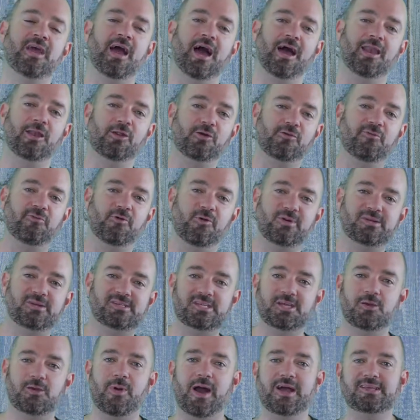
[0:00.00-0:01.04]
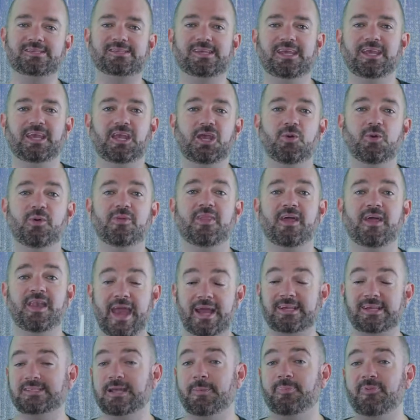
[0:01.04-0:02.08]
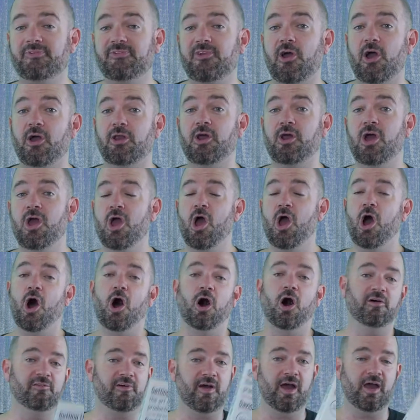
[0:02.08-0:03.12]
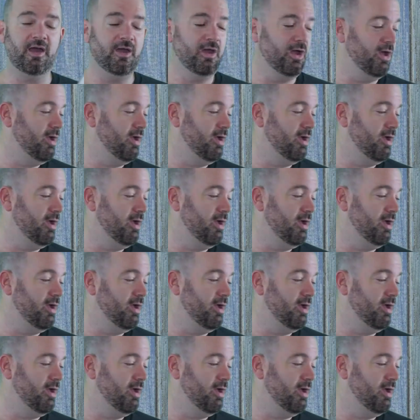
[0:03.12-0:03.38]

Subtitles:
I look forward to seeing you in the next episode of,